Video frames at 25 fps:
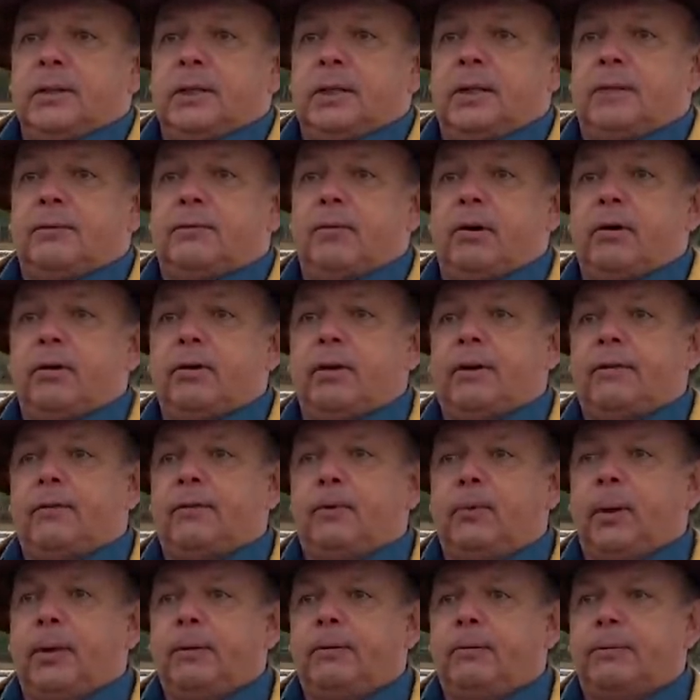and far enough
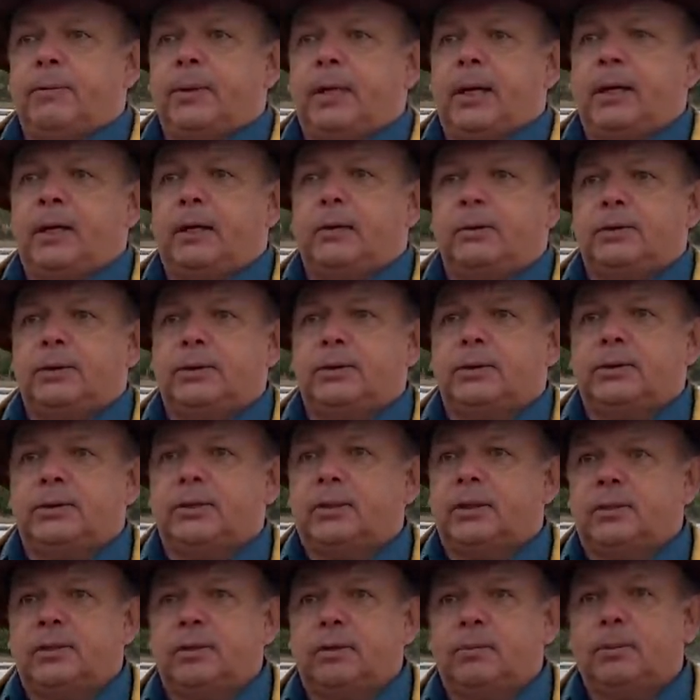away from the houses
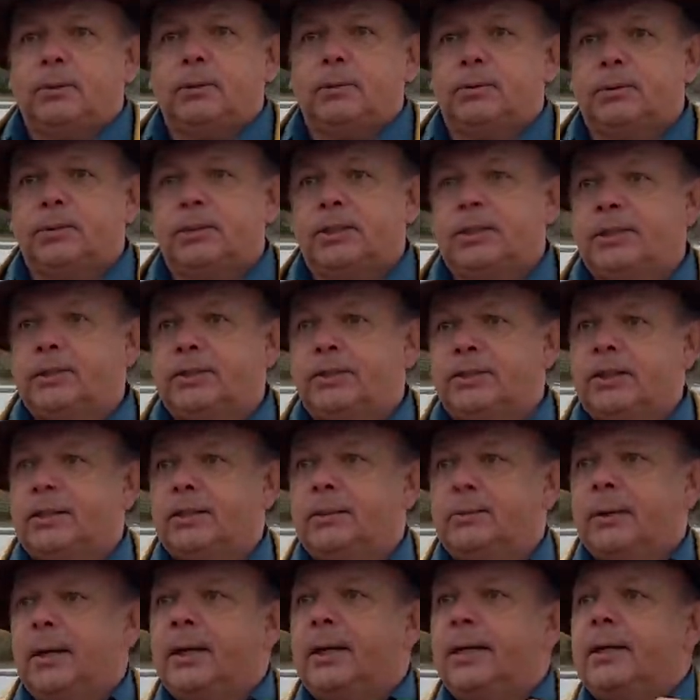that nobody would see us
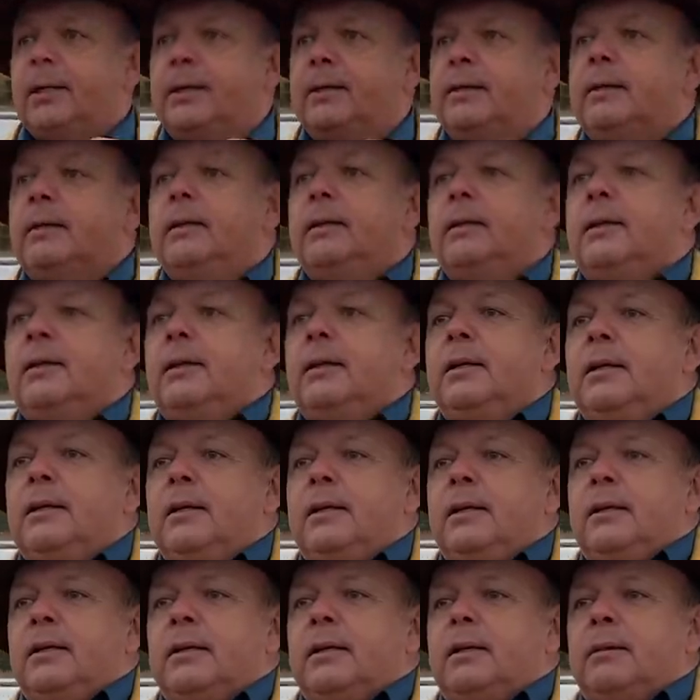anyway, and
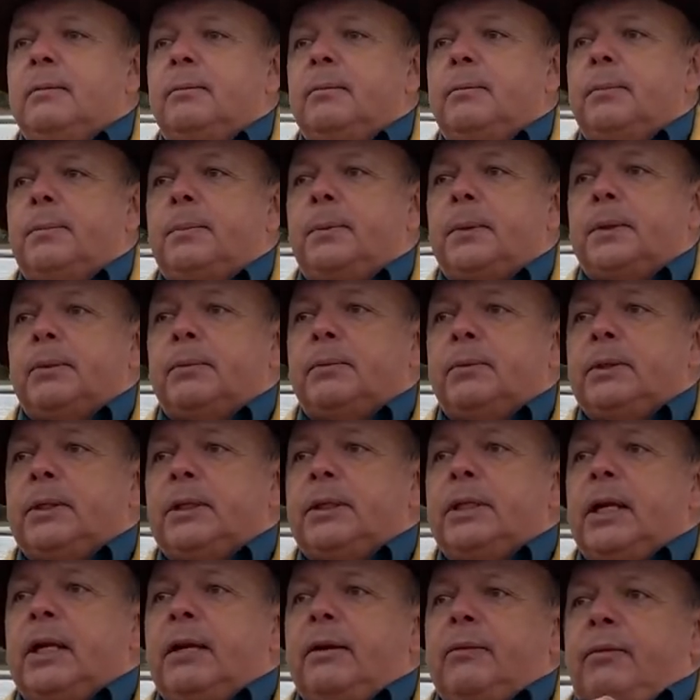but we
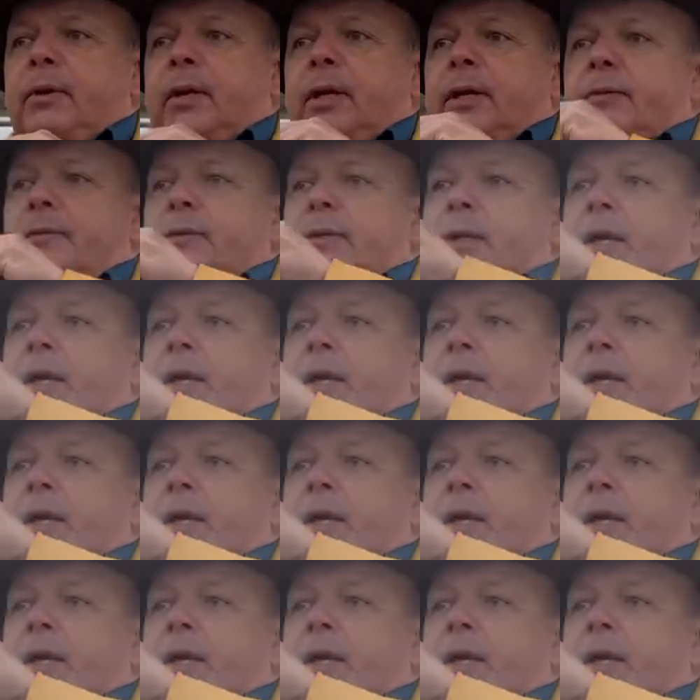didn't have life